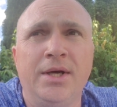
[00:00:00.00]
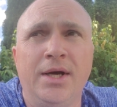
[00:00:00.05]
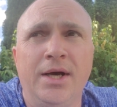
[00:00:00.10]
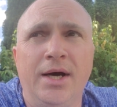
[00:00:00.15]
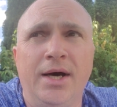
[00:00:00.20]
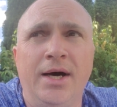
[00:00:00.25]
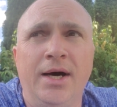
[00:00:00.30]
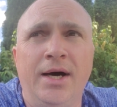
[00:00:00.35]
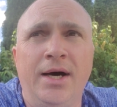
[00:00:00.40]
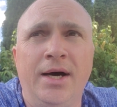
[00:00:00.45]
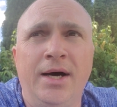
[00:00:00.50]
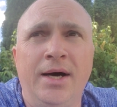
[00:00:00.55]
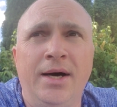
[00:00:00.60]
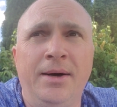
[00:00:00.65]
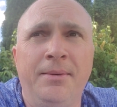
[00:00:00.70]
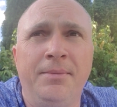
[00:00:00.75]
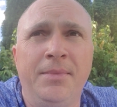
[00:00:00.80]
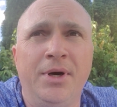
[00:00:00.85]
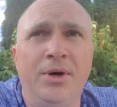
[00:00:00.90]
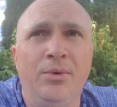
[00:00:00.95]

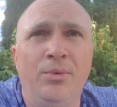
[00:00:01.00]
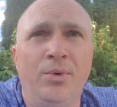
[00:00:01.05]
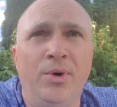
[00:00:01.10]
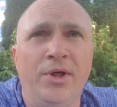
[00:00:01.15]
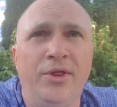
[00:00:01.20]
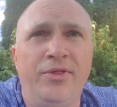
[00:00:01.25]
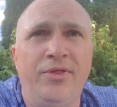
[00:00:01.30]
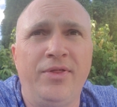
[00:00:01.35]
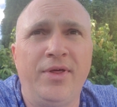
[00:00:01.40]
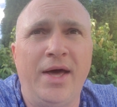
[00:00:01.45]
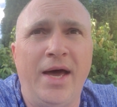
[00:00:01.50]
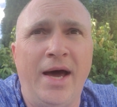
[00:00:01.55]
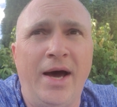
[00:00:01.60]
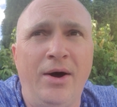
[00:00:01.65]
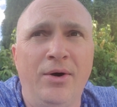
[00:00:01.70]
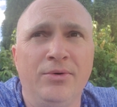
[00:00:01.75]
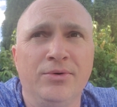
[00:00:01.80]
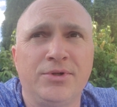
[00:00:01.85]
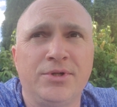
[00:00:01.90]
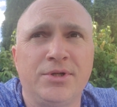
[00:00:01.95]

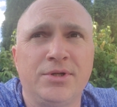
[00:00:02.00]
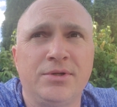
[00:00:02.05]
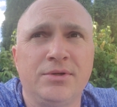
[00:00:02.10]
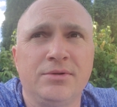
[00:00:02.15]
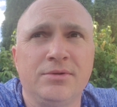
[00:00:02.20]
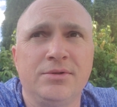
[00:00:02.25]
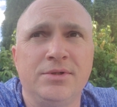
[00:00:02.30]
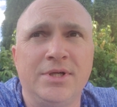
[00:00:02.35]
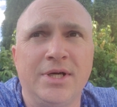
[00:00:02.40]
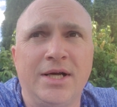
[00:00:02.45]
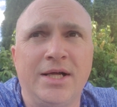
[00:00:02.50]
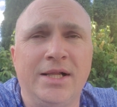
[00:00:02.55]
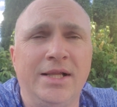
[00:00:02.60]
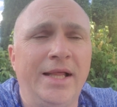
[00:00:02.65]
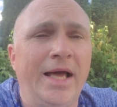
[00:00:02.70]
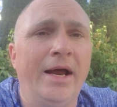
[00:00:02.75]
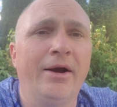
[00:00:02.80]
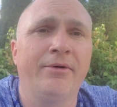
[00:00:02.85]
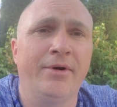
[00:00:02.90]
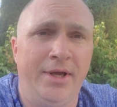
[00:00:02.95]
without
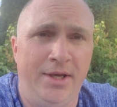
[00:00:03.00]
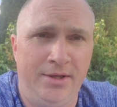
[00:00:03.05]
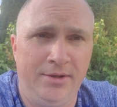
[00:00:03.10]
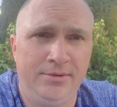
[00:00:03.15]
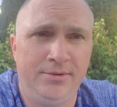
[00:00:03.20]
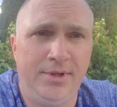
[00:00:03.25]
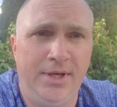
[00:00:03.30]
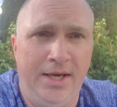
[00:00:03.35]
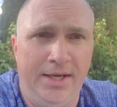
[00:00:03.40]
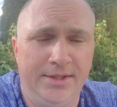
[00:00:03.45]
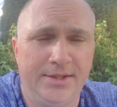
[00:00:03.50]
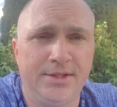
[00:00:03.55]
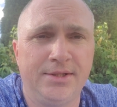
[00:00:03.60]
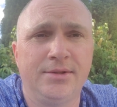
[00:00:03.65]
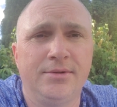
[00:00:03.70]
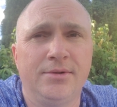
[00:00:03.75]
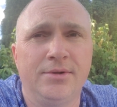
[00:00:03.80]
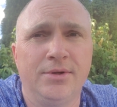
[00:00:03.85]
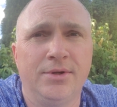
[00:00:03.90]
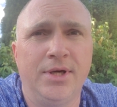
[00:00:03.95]
declaring
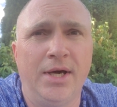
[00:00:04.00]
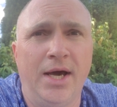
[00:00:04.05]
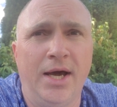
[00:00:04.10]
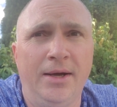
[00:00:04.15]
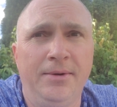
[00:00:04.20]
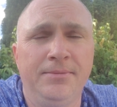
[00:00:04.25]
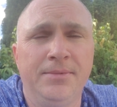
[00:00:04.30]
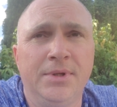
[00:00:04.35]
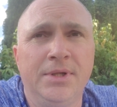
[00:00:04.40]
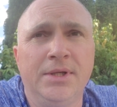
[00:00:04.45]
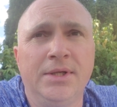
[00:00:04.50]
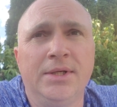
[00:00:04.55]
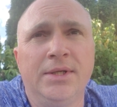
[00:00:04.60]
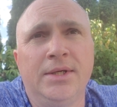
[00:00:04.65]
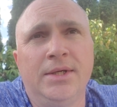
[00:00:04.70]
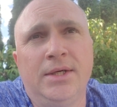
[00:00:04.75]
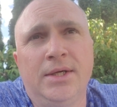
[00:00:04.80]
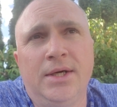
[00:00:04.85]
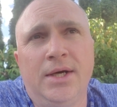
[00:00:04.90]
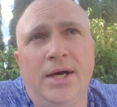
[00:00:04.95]
it, okay?
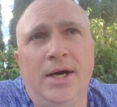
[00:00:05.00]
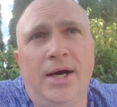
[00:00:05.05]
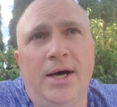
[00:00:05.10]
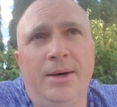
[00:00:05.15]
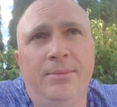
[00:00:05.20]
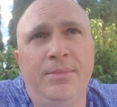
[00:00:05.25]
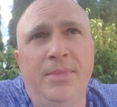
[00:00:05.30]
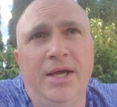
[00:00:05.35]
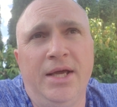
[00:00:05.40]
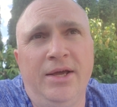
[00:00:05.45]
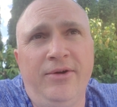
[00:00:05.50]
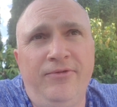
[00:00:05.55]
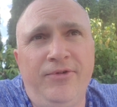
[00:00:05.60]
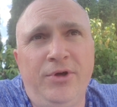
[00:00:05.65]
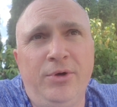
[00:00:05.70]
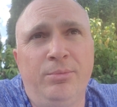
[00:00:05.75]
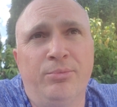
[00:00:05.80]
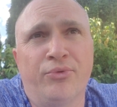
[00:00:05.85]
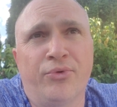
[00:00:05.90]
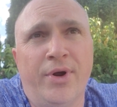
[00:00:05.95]

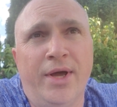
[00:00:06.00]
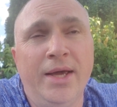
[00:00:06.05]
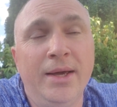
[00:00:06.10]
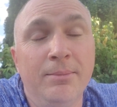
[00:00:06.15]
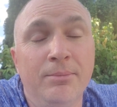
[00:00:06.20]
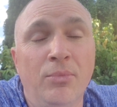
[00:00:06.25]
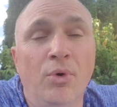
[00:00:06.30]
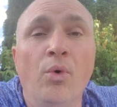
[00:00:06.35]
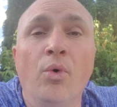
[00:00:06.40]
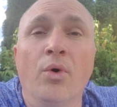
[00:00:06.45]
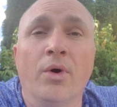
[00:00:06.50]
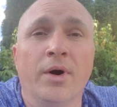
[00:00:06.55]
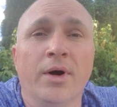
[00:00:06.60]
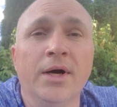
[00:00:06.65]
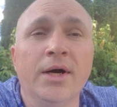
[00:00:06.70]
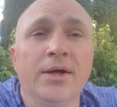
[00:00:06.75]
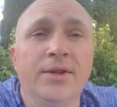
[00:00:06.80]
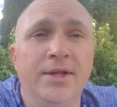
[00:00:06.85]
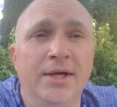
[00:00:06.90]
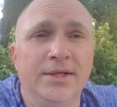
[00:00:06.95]
If you bring
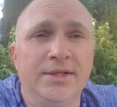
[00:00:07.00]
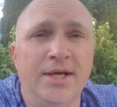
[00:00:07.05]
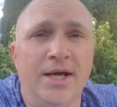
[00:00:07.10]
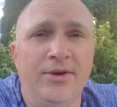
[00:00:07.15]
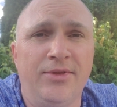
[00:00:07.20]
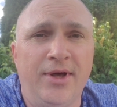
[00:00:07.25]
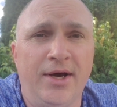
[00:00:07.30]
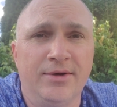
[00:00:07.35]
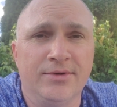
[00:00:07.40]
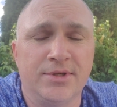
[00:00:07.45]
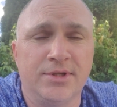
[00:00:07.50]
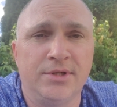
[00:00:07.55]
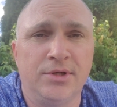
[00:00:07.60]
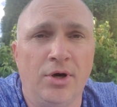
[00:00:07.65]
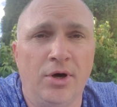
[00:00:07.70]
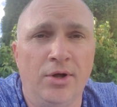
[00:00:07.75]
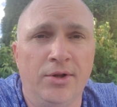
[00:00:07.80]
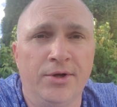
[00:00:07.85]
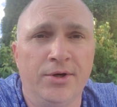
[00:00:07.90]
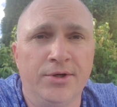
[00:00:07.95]
more than
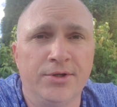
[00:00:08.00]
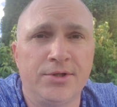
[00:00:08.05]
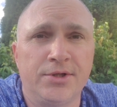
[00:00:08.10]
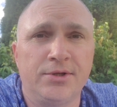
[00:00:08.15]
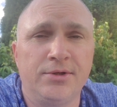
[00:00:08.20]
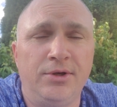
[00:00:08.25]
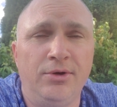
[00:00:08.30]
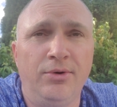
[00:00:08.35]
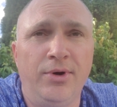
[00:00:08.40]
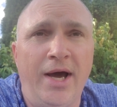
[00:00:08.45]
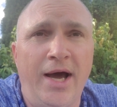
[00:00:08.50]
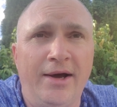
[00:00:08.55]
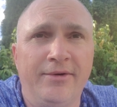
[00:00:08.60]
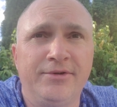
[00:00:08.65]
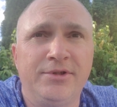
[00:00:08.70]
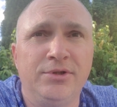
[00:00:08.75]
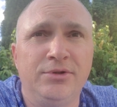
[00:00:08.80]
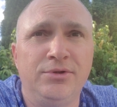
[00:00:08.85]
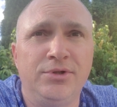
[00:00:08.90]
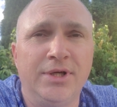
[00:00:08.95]
$10,000, you
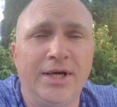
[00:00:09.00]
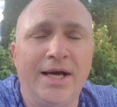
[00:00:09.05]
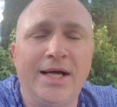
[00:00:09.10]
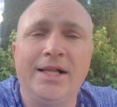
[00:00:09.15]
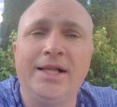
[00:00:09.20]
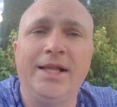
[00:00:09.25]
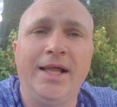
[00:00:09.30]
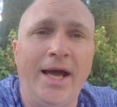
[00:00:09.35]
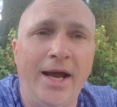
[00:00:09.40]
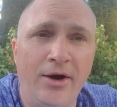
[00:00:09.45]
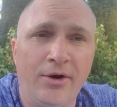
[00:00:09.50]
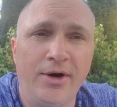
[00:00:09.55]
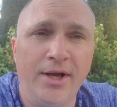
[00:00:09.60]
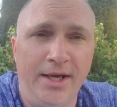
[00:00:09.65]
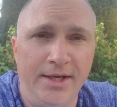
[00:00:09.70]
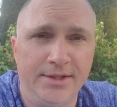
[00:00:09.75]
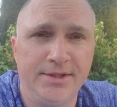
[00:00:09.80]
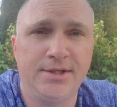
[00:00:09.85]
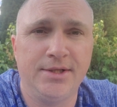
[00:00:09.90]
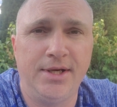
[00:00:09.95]
have to declare
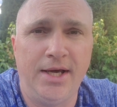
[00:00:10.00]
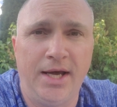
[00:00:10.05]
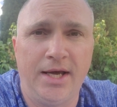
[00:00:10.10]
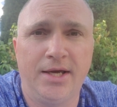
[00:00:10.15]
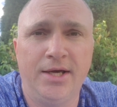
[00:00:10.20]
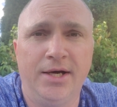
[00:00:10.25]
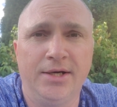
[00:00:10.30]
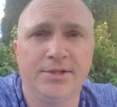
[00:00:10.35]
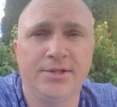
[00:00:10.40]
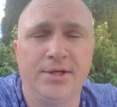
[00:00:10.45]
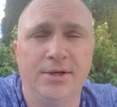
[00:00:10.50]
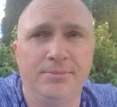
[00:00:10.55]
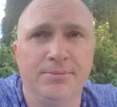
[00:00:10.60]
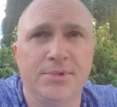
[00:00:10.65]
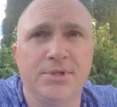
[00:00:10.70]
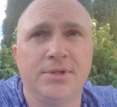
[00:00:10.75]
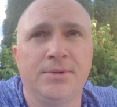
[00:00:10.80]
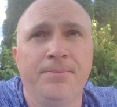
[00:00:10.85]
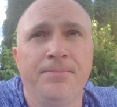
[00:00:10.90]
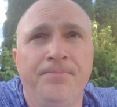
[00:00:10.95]
it at
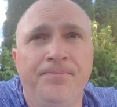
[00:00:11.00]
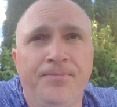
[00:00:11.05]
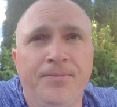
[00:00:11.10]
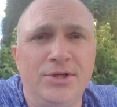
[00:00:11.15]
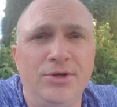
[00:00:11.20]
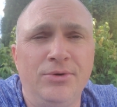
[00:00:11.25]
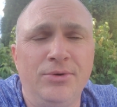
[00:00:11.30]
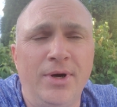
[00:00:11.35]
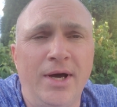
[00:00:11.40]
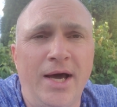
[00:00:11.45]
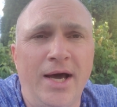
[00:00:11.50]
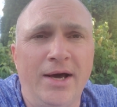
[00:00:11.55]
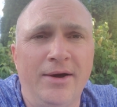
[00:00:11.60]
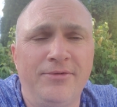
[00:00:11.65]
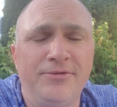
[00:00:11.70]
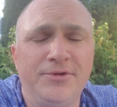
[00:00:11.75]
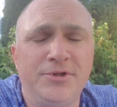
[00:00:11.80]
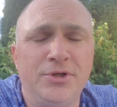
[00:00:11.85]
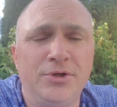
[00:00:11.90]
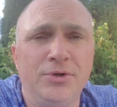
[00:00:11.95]
customs. You
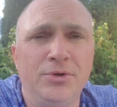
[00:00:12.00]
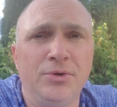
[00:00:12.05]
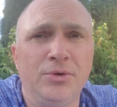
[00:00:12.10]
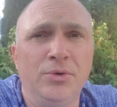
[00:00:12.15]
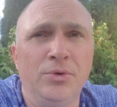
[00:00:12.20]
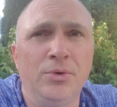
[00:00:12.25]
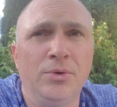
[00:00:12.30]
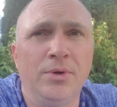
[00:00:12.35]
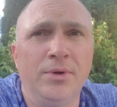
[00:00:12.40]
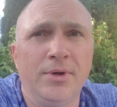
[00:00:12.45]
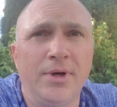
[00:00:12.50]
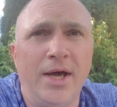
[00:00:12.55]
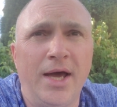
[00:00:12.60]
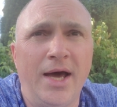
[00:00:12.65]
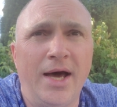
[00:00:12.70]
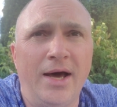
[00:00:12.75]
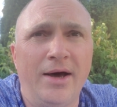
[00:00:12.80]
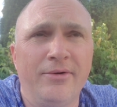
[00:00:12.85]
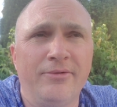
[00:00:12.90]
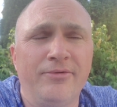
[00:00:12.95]
have to
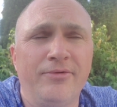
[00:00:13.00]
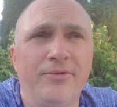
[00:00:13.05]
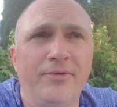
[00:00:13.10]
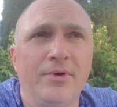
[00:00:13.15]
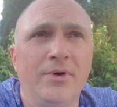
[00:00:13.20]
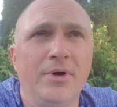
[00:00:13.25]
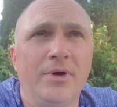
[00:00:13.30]
have